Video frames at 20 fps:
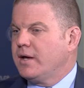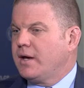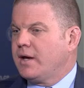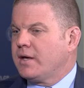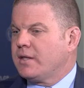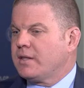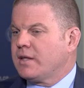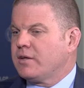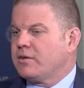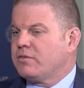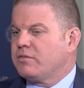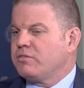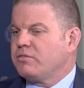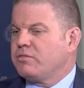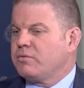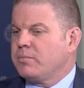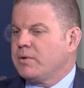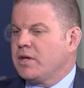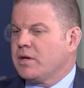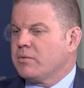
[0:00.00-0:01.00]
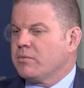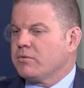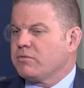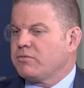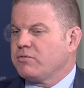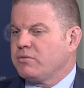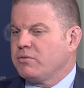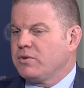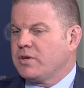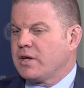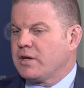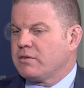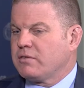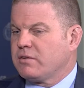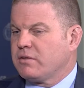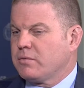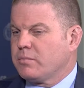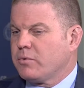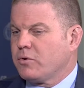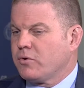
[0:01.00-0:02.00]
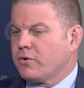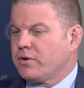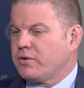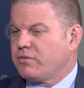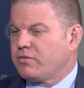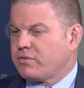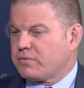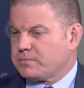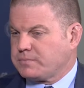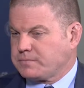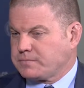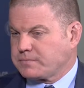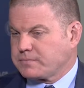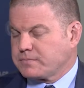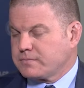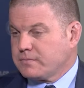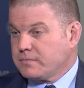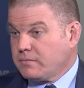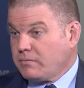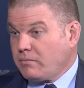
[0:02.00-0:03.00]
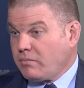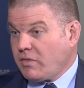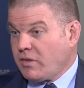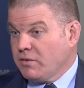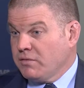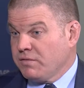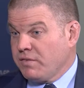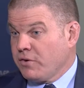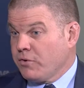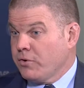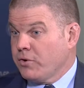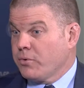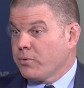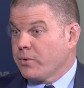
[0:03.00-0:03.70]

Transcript: And then to be able to get to the point very